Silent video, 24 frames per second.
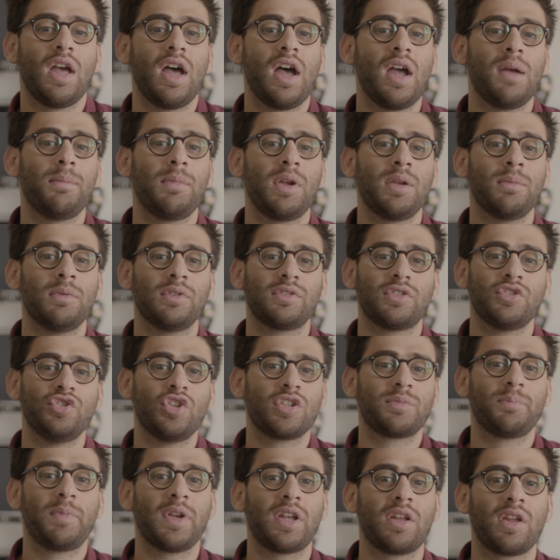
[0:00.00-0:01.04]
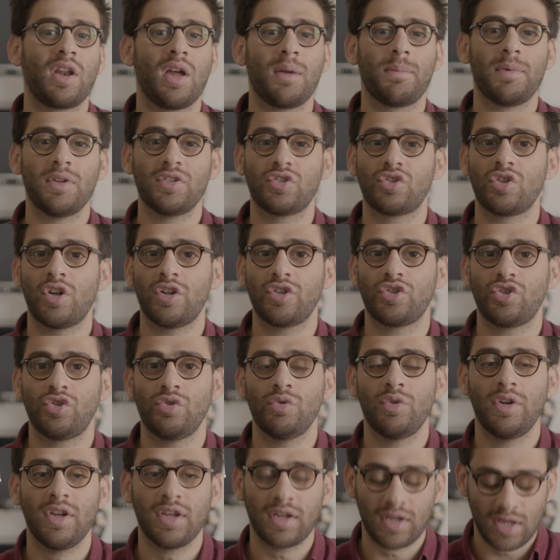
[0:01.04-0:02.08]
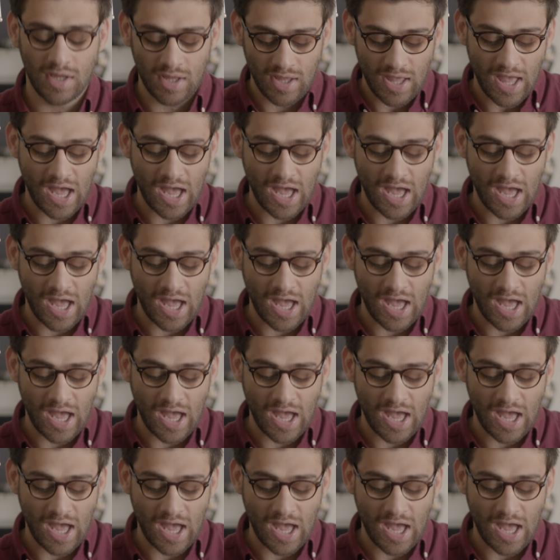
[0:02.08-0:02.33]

I'm able to just pick it up and start shooting.